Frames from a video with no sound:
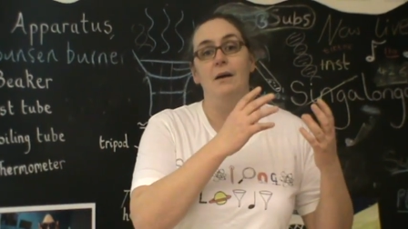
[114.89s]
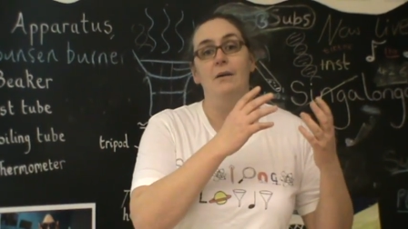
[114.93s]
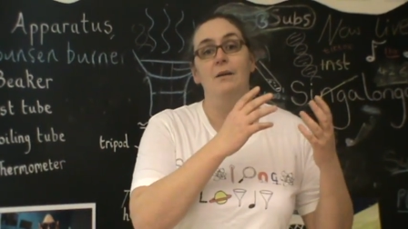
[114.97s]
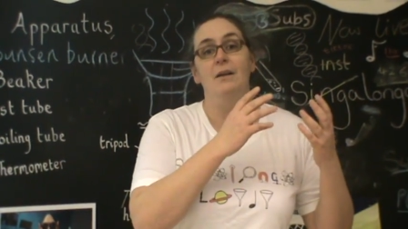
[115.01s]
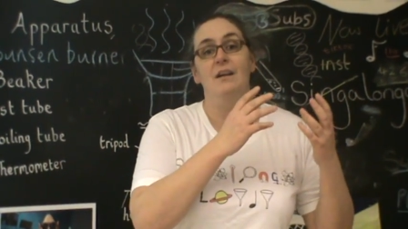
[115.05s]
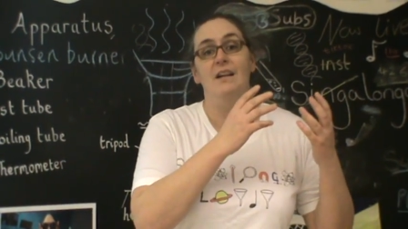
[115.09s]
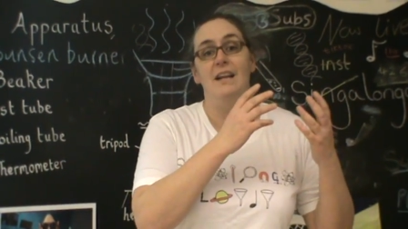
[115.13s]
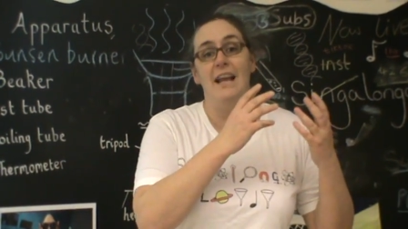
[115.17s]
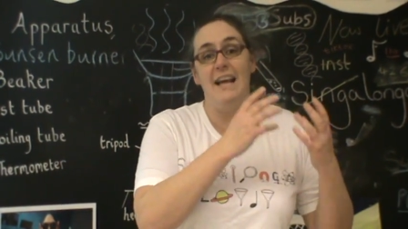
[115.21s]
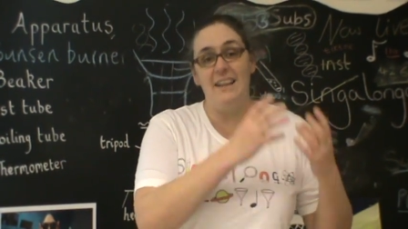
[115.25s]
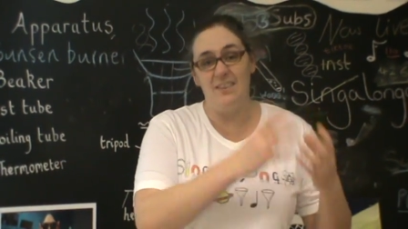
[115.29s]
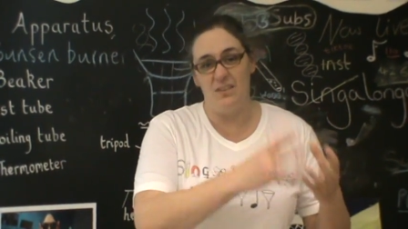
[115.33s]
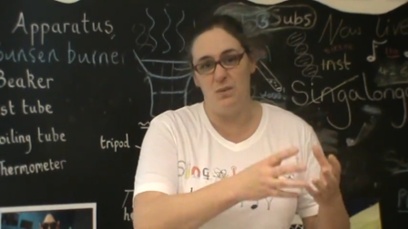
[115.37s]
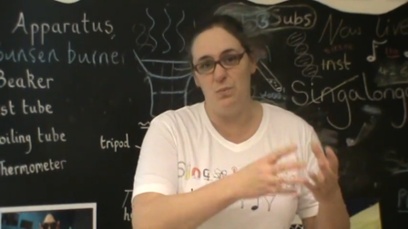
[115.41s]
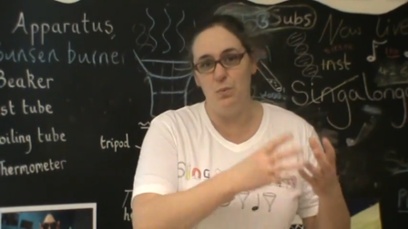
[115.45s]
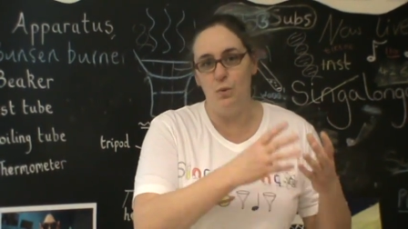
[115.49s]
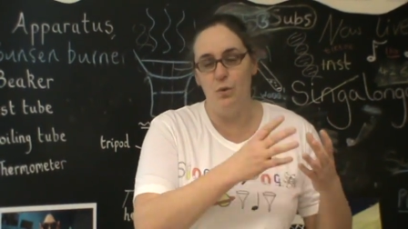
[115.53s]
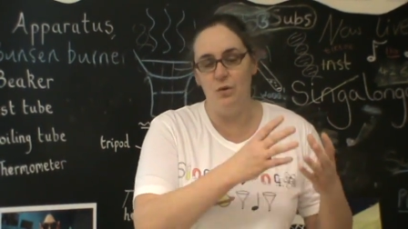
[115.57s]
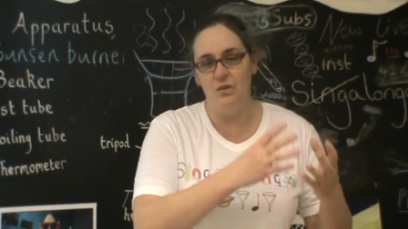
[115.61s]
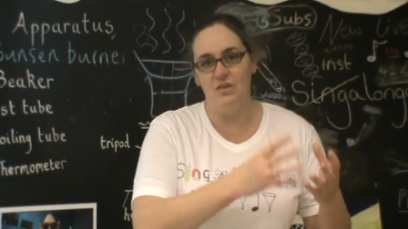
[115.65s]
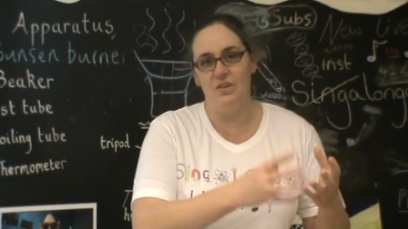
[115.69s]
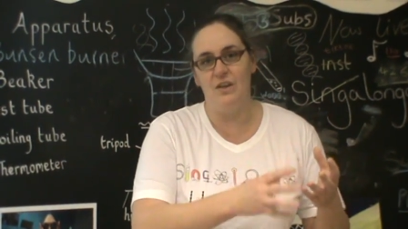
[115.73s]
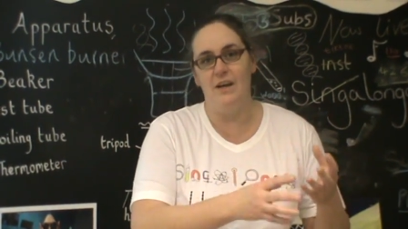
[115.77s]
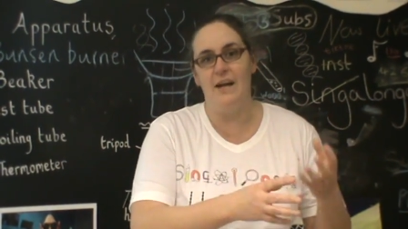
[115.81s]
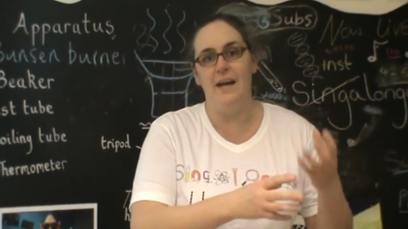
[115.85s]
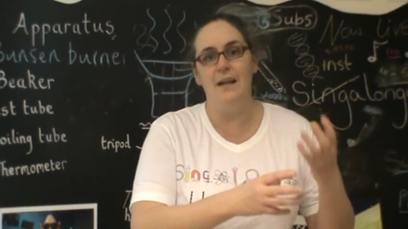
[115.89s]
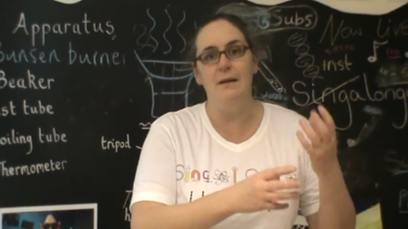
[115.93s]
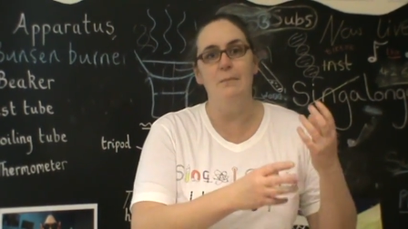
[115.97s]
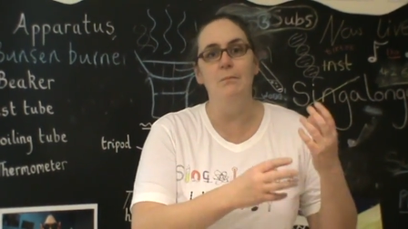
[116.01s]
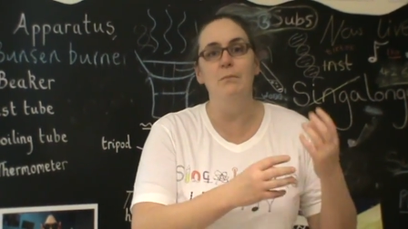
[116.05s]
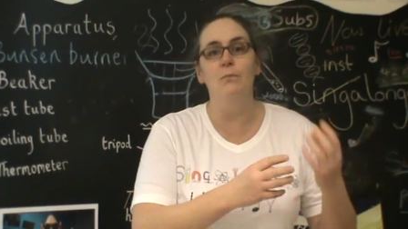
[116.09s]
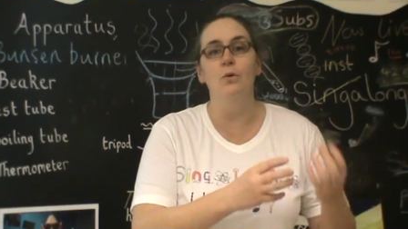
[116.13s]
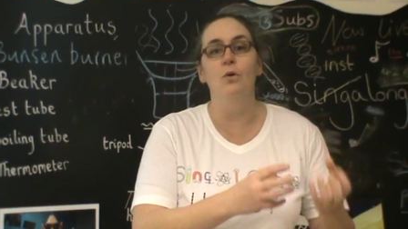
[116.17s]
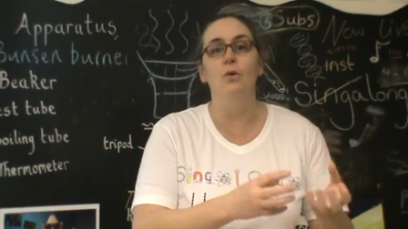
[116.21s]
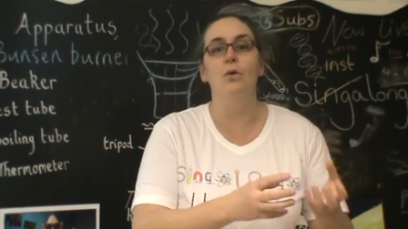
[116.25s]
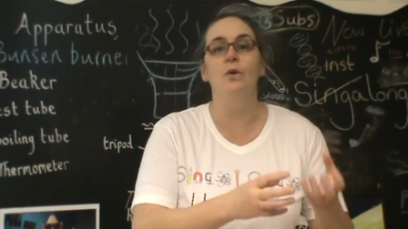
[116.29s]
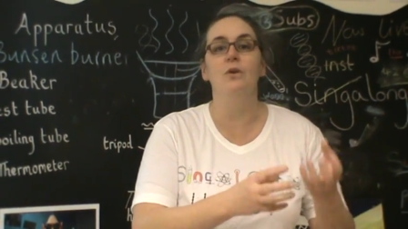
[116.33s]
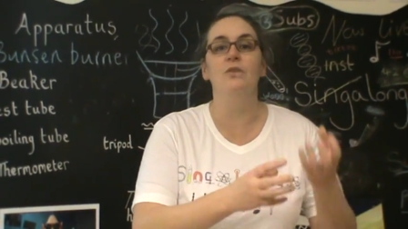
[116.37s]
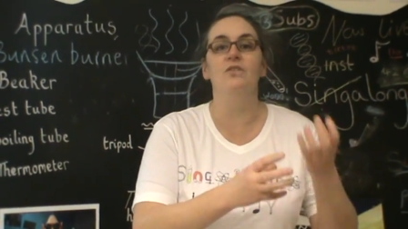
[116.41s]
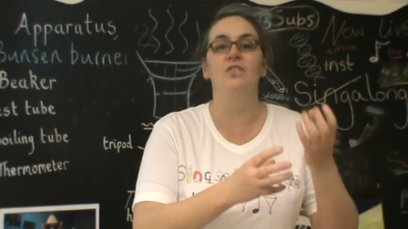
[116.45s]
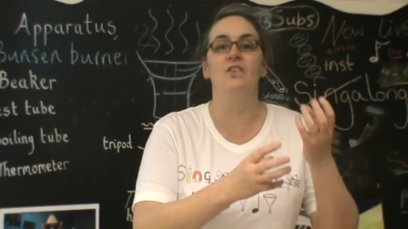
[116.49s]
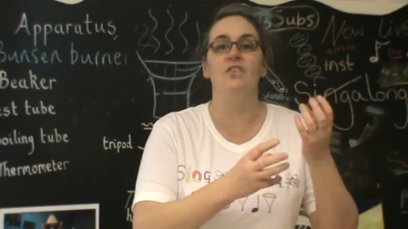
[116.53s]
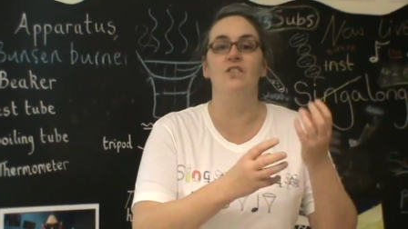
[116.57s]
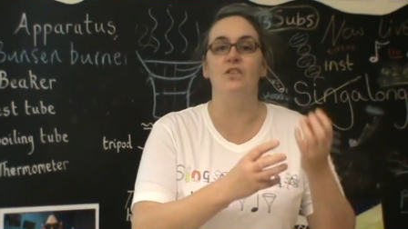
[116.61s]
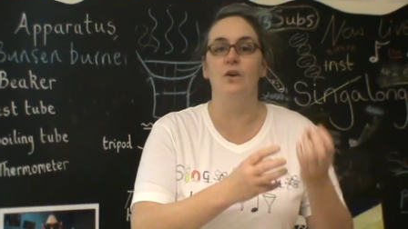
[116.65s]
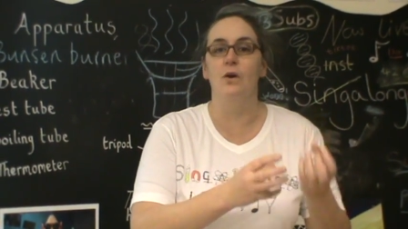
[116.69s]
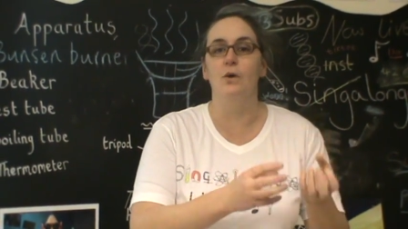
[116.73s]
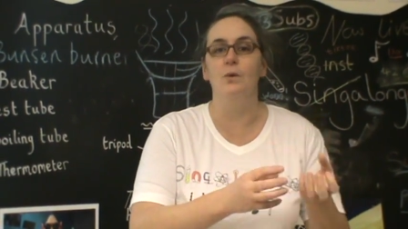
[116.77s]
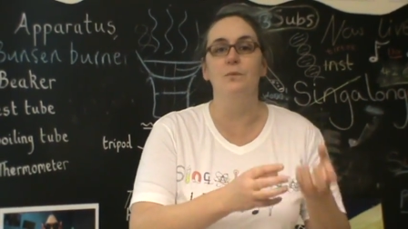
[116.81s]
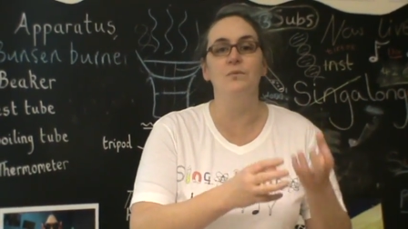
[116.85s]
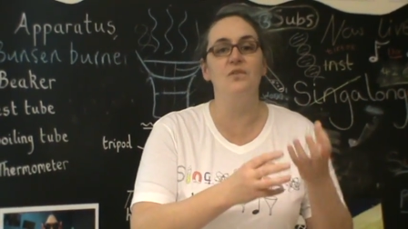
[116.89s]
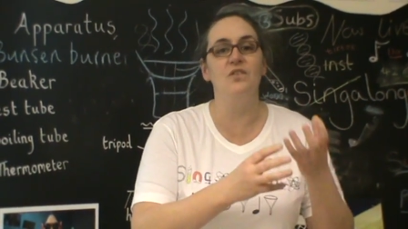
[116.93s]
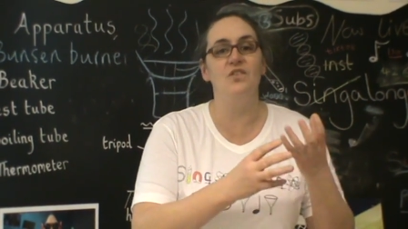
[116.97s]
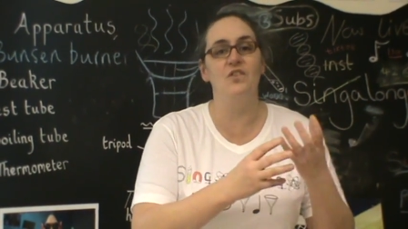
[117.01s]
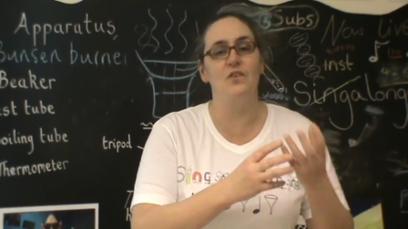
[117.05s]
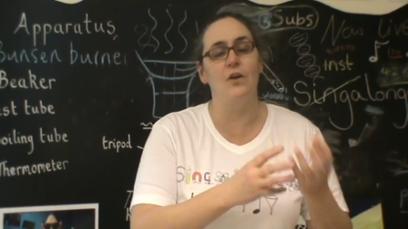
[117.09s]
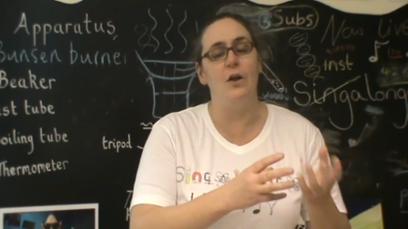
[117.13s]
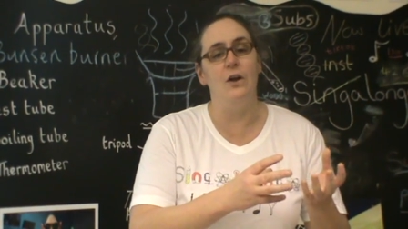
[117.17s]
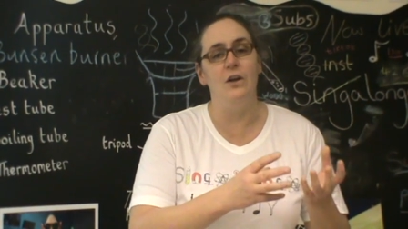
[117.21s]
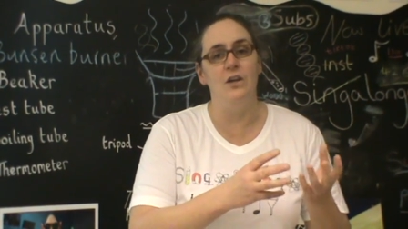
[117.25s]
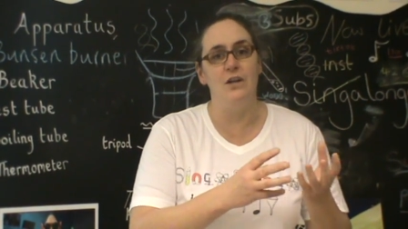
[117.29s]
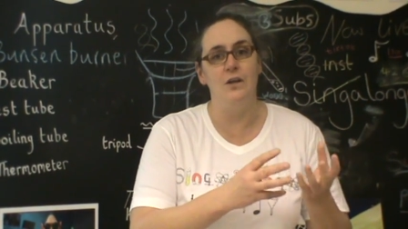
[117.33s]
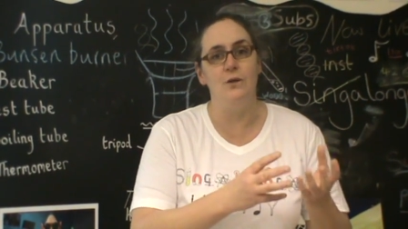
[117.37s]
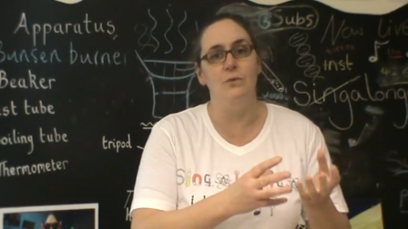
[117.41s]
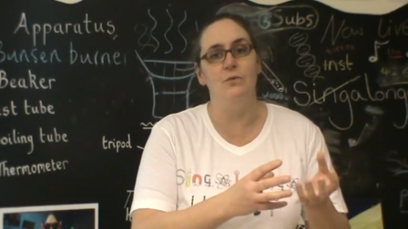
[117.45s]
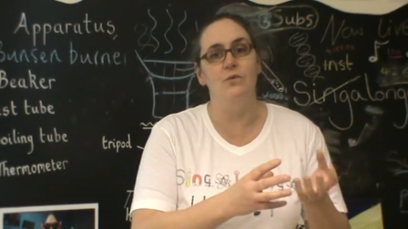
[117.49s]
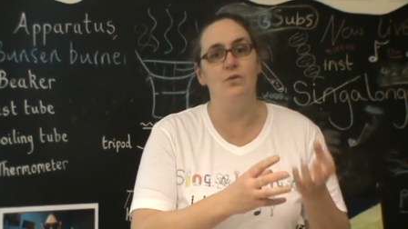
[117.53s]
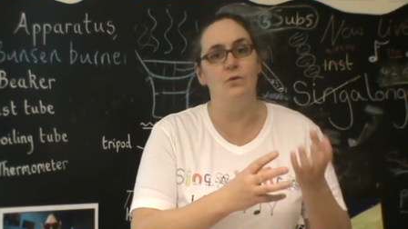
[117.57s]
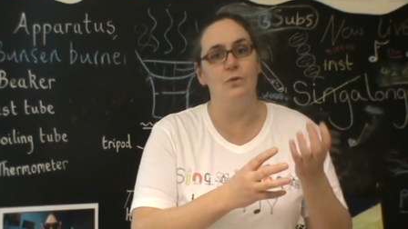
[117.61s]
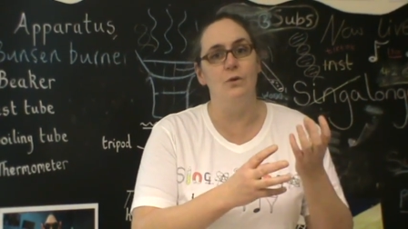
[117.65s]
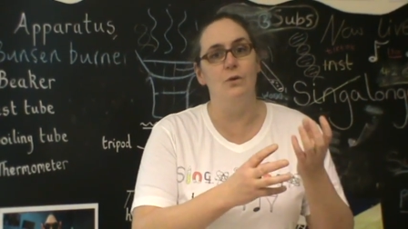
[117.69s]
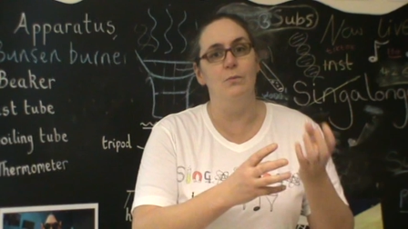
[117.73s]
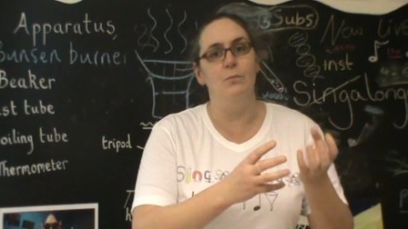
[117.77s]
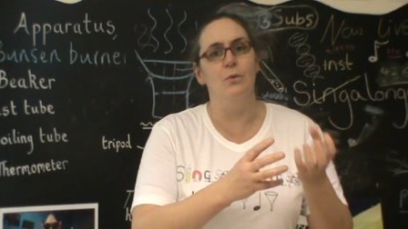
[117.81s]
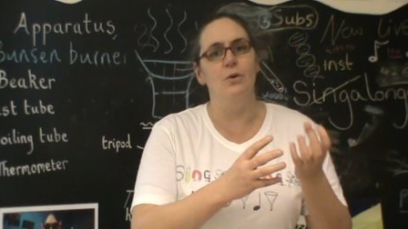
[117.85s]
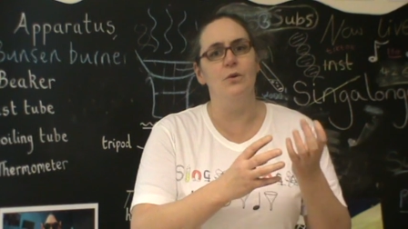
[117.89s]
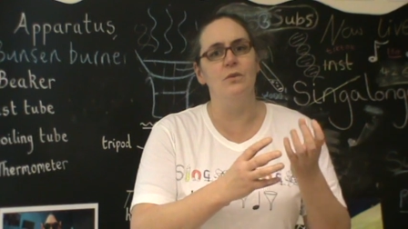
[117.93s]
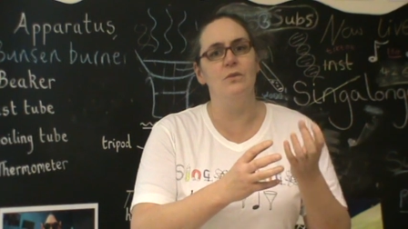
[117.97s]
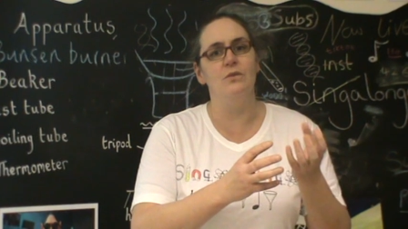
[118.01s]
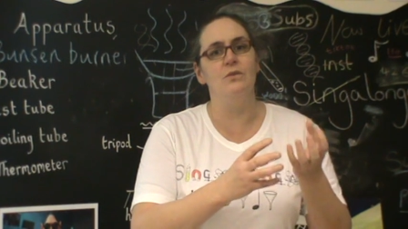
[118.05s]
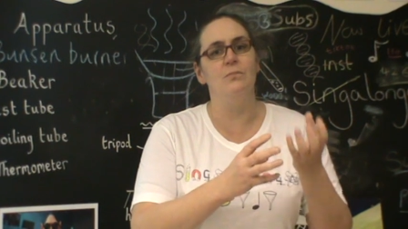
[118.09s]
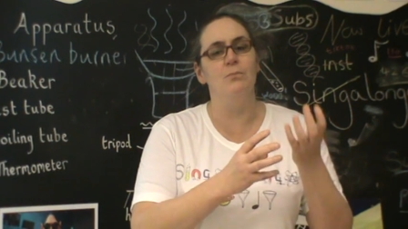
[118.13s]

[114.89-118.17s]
less water and more dissolved solute or